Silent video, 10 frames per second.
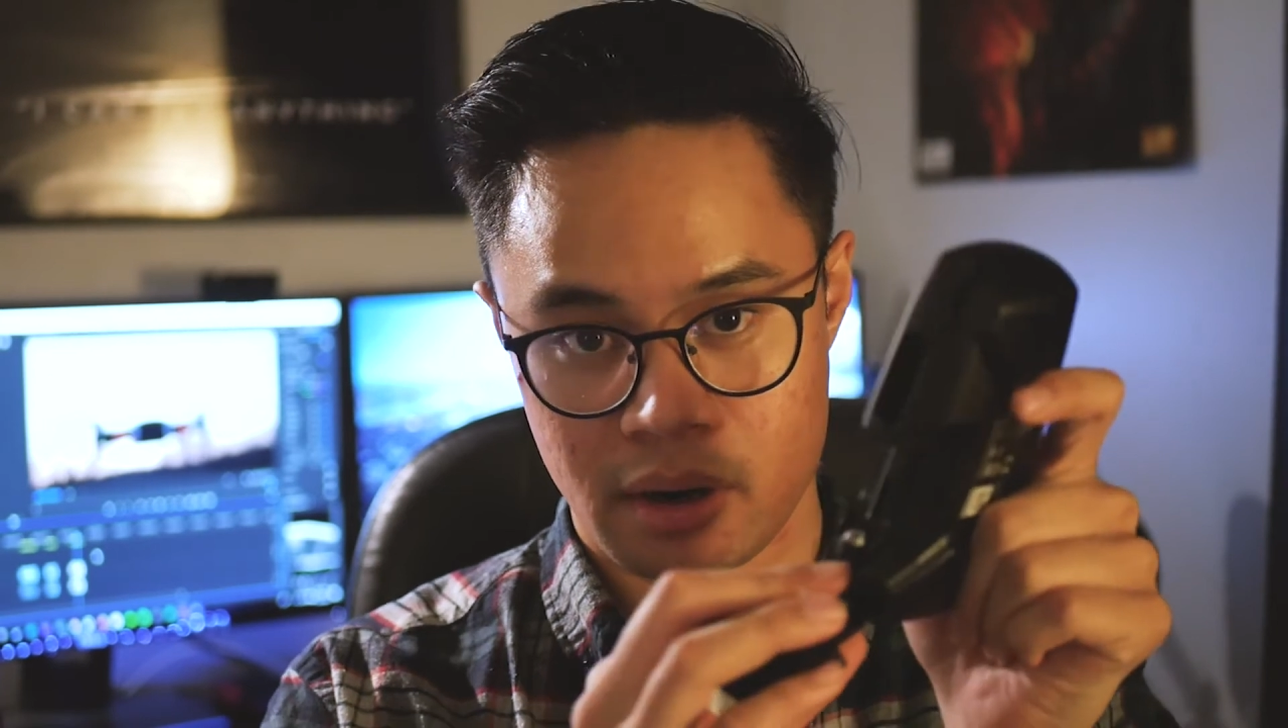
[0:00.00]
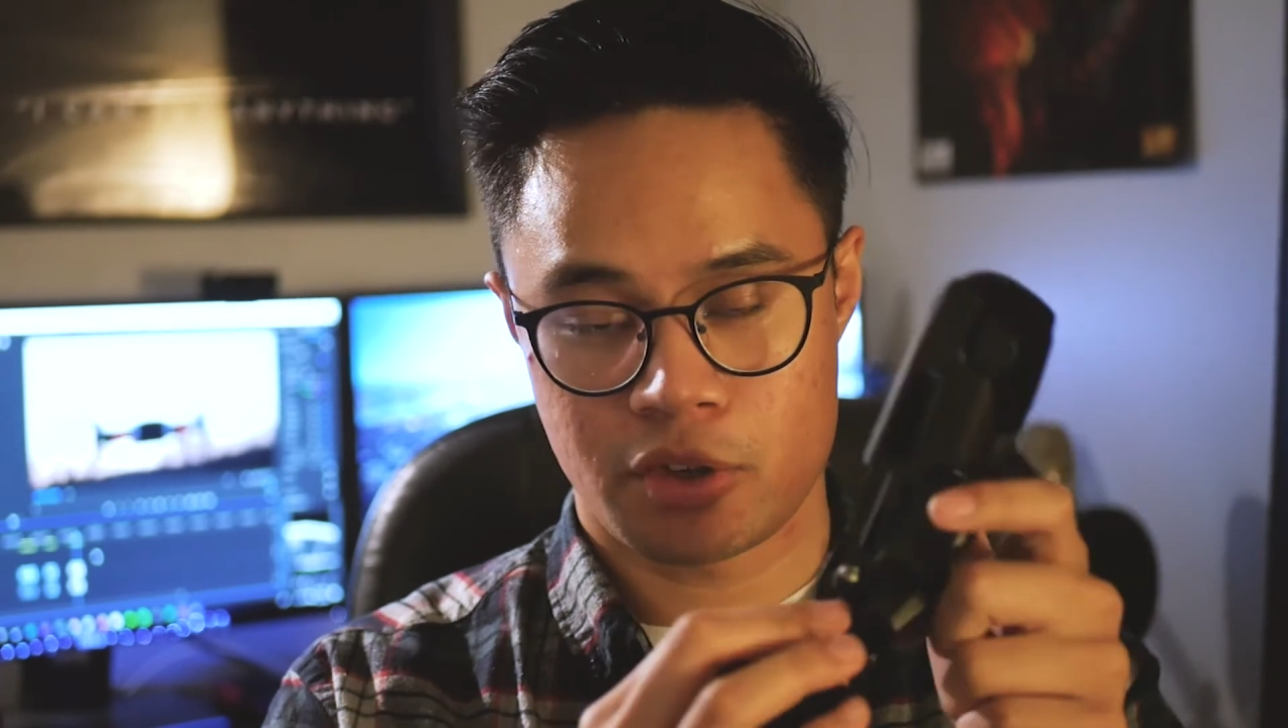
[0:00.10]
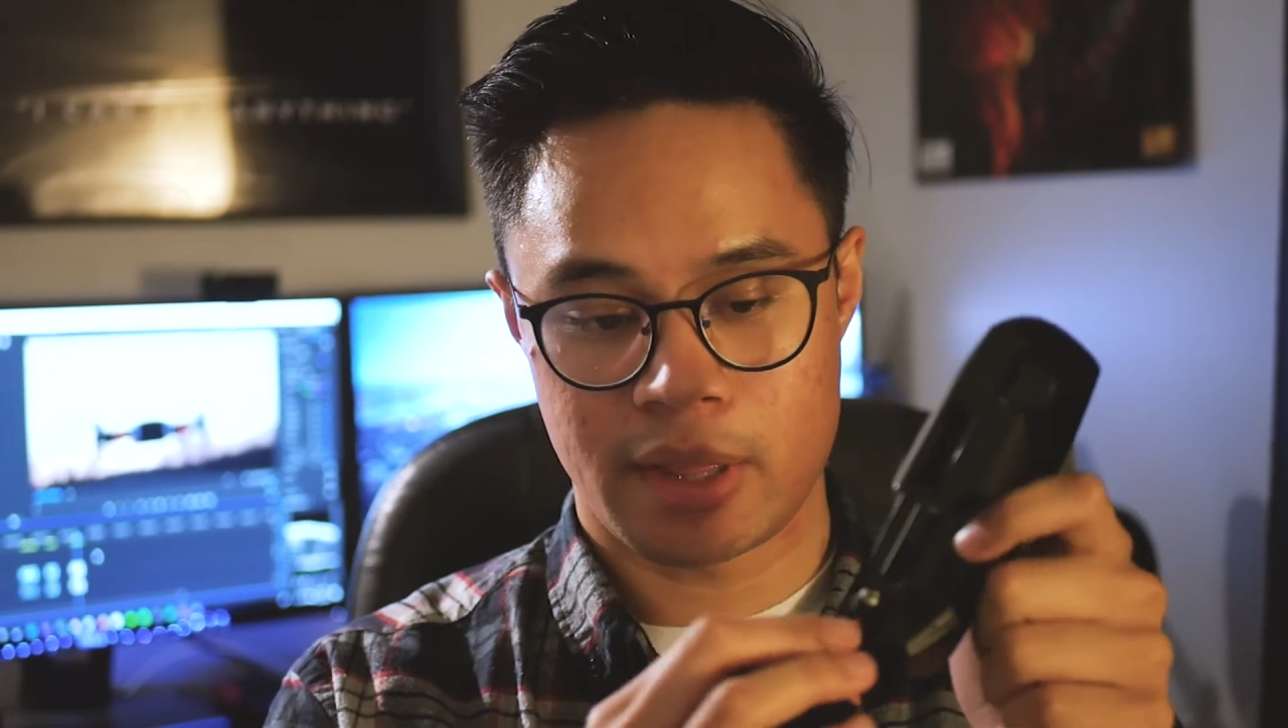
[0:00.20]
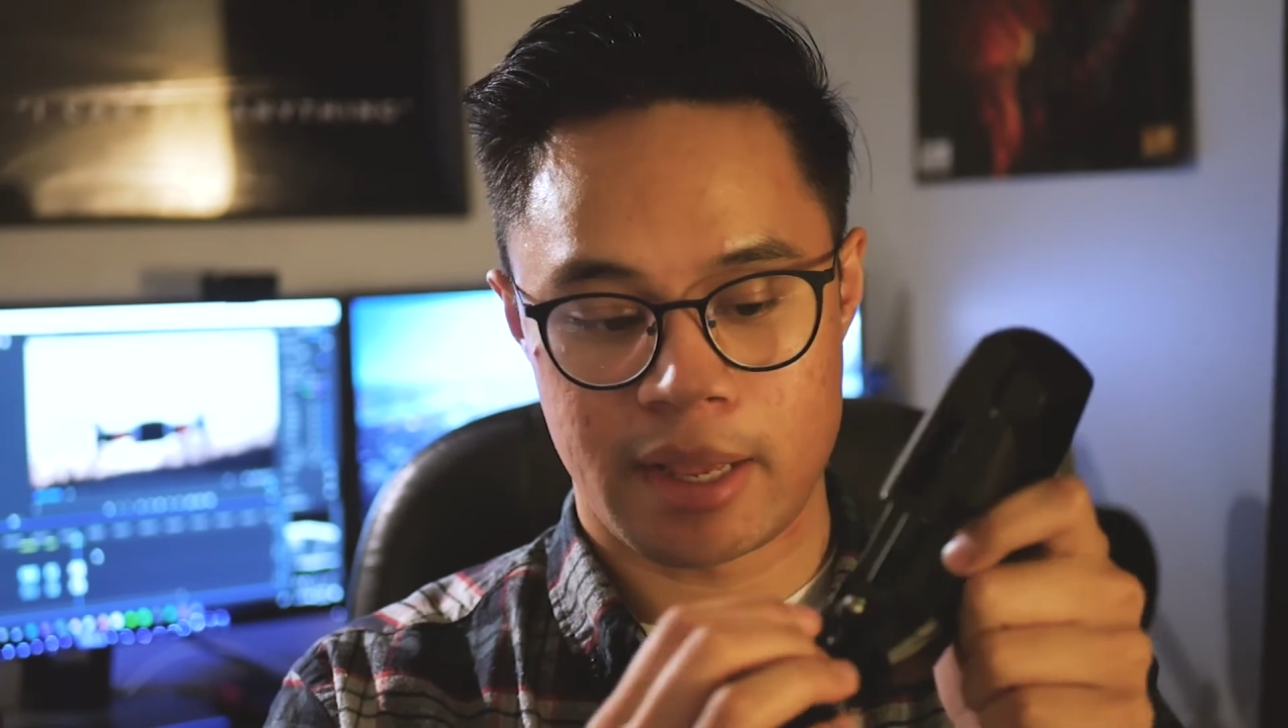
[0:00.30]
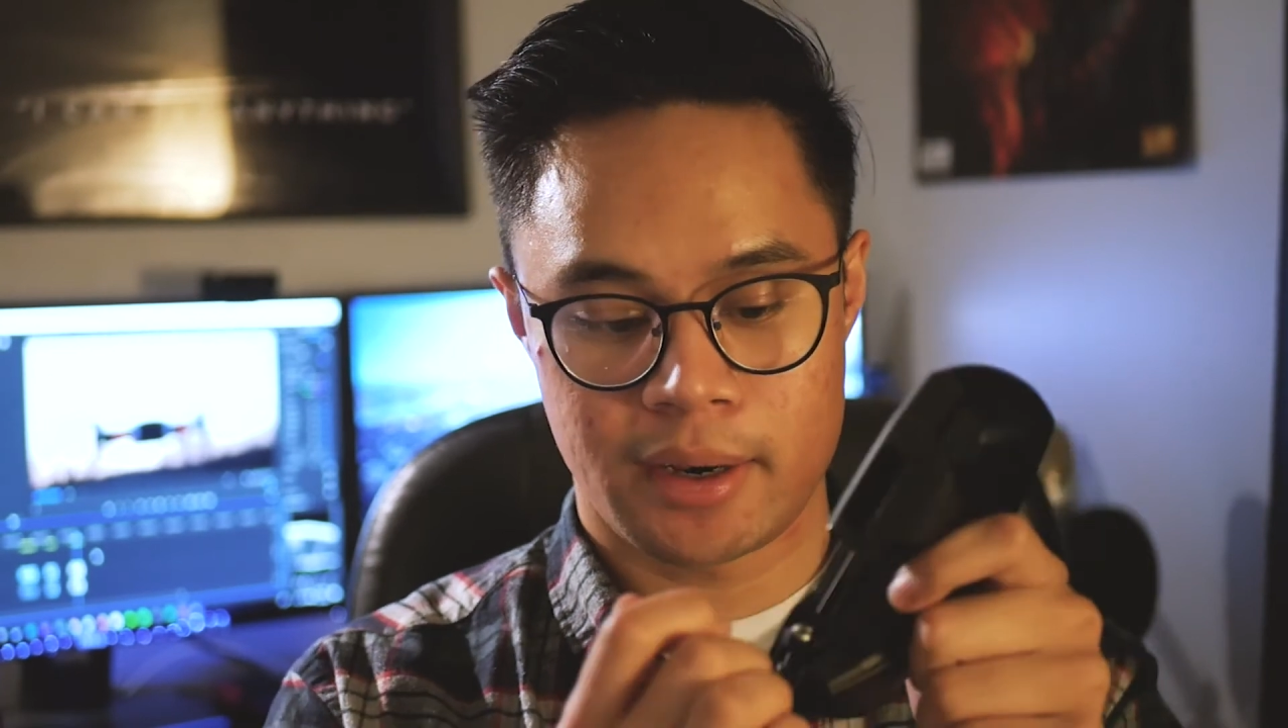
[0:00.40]

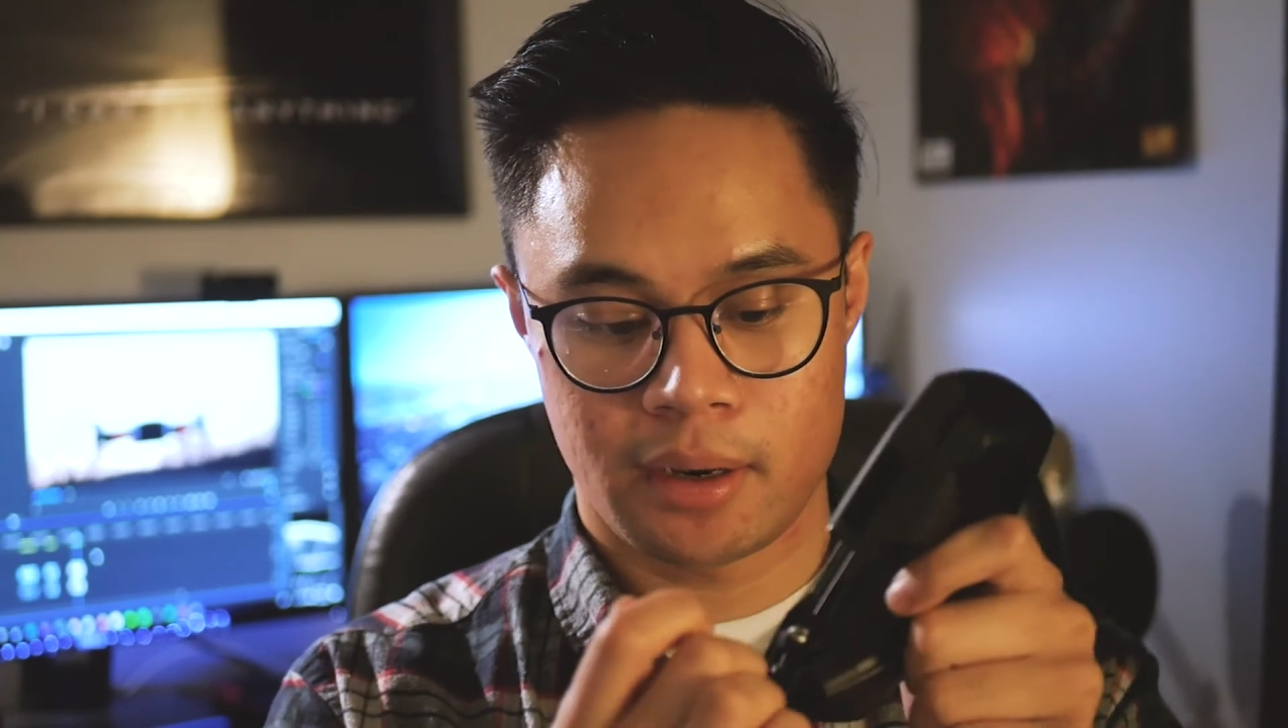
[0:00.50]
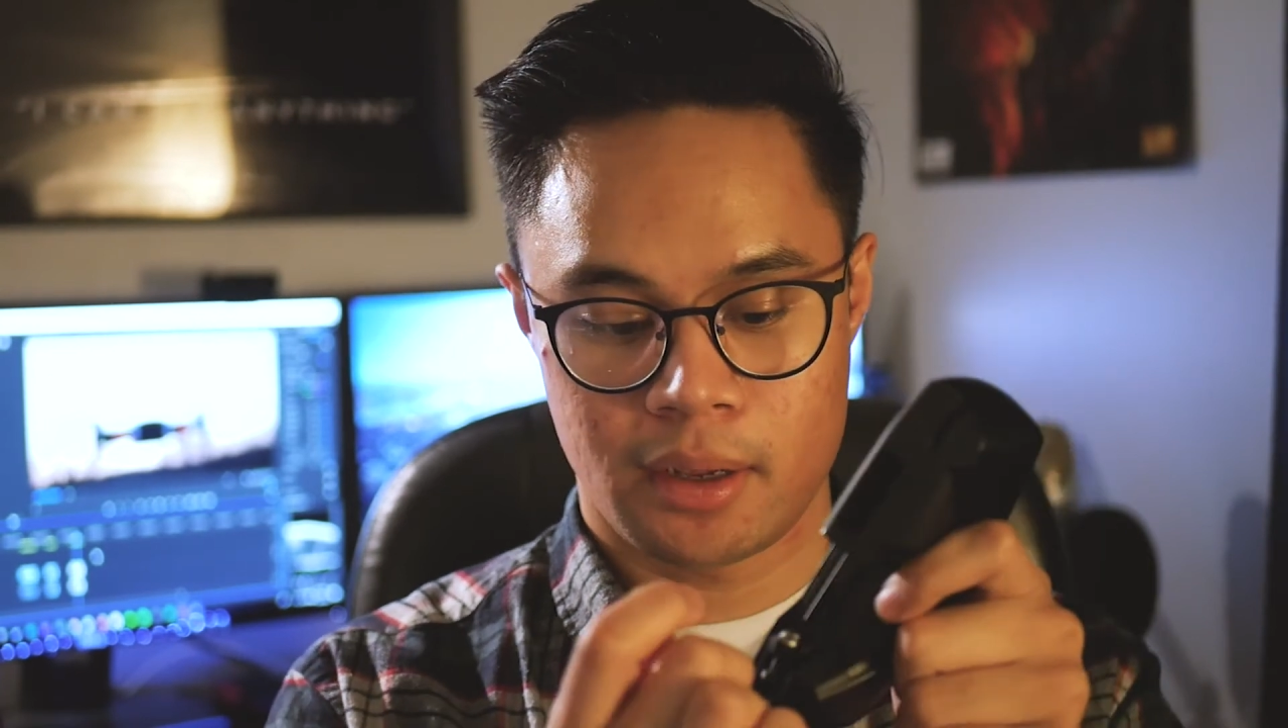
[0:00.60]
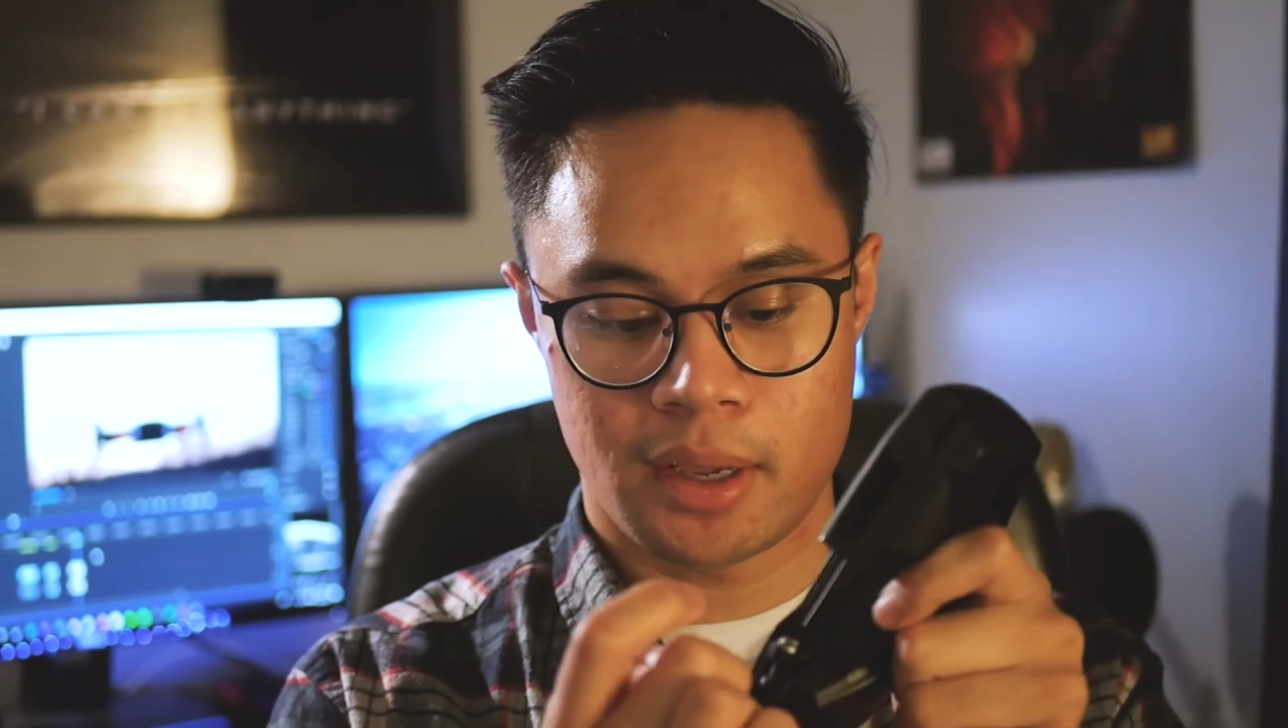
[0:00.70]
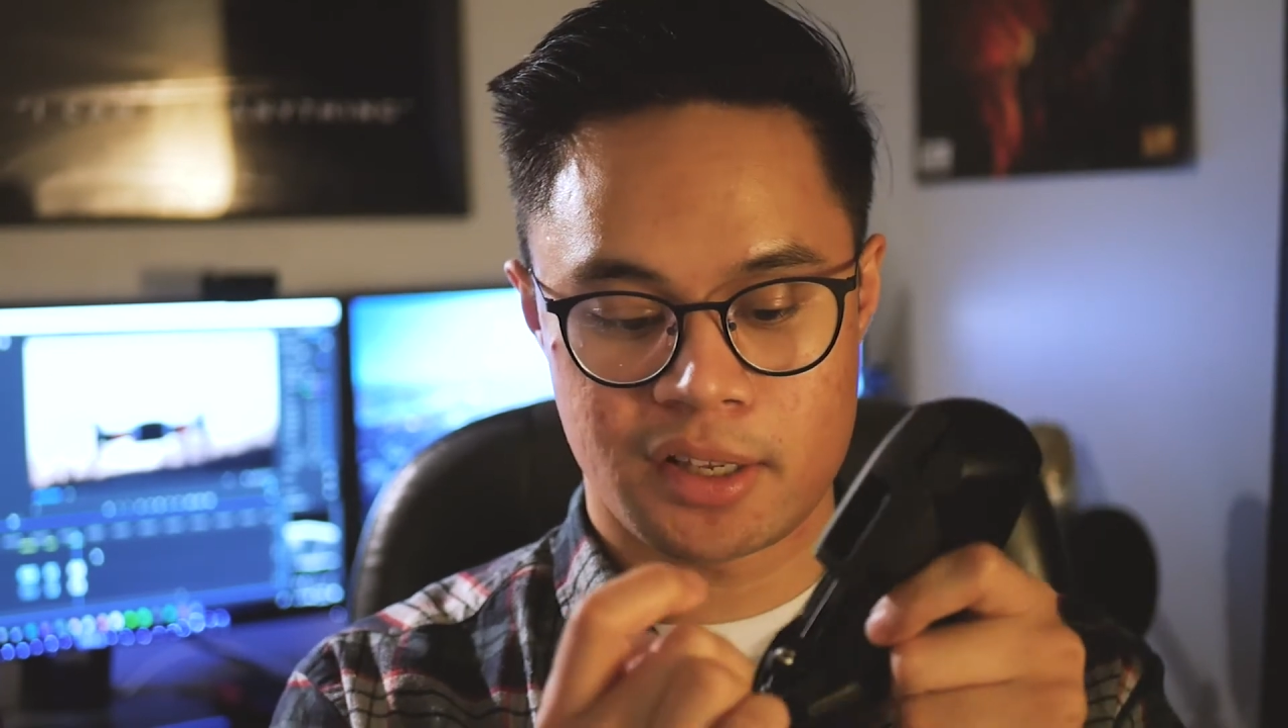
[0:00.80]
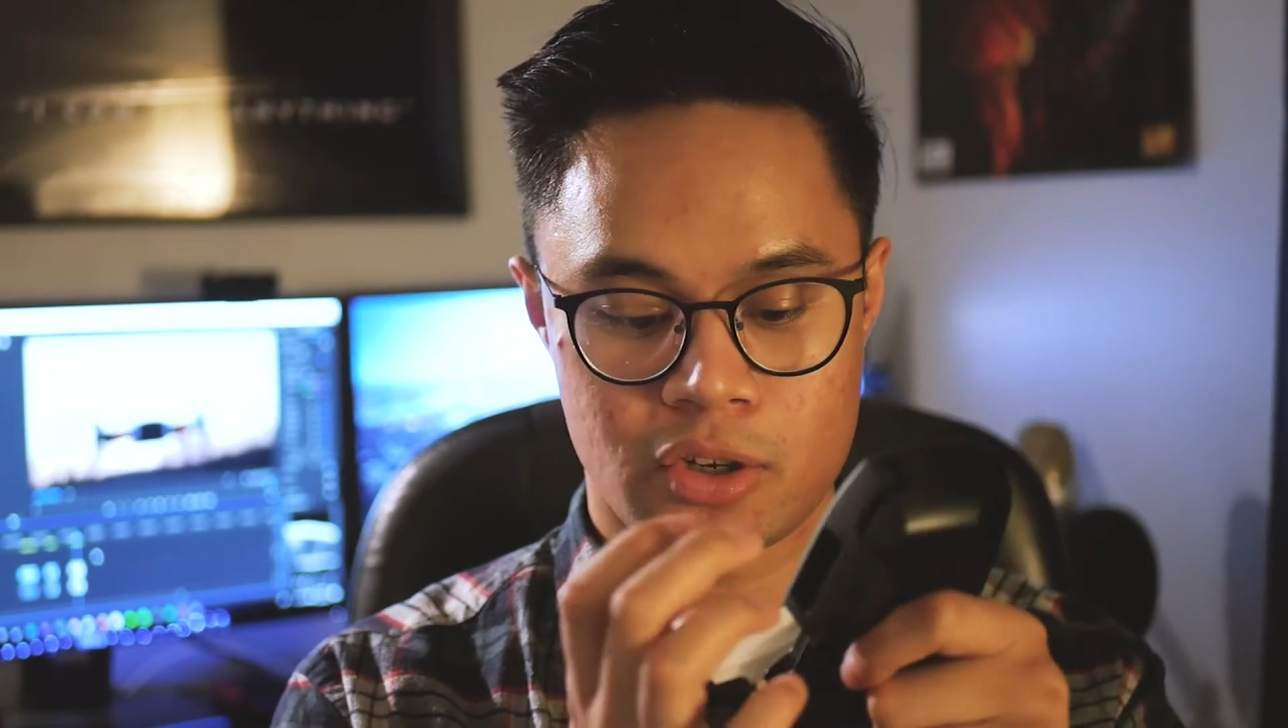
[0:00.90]
so that
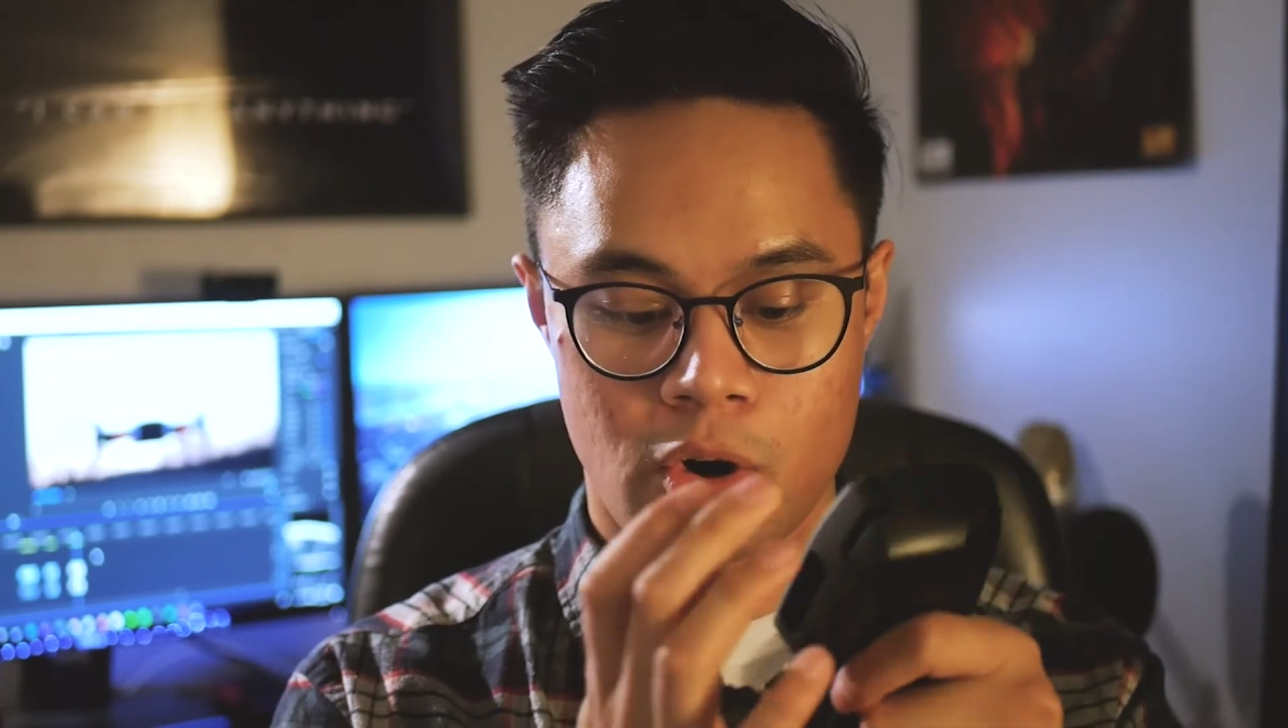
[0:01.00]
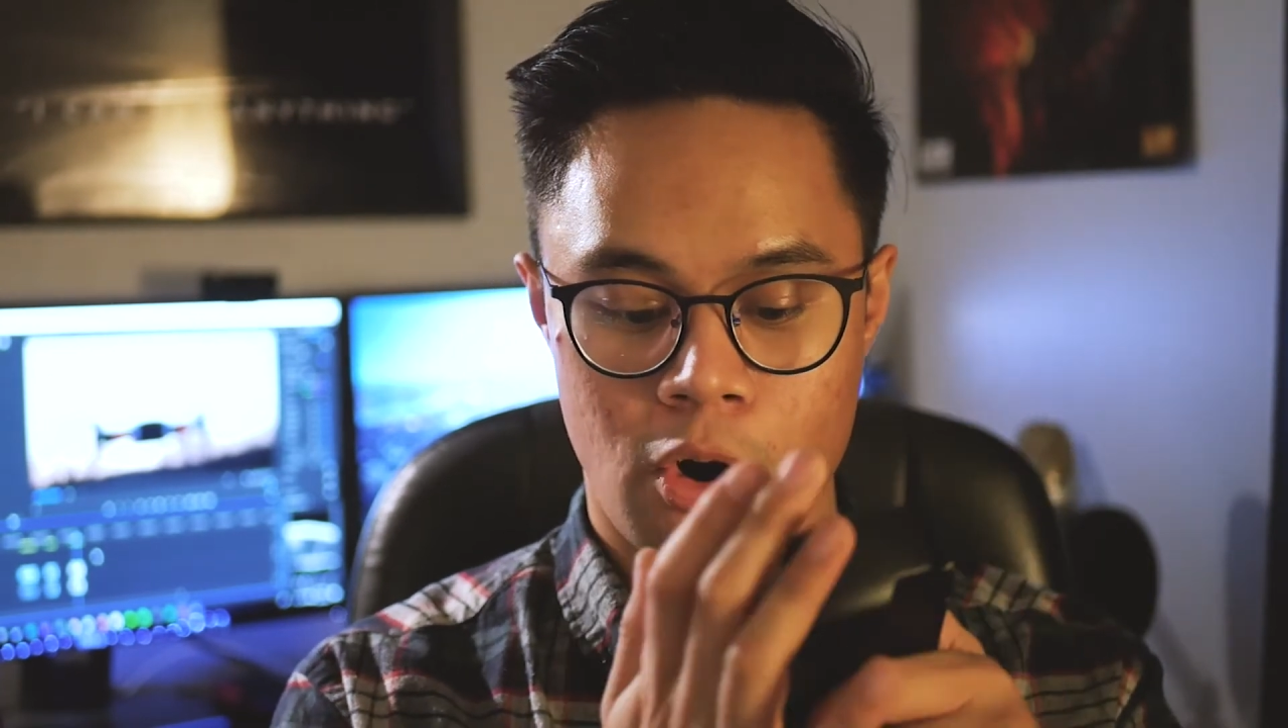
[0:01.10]
it's a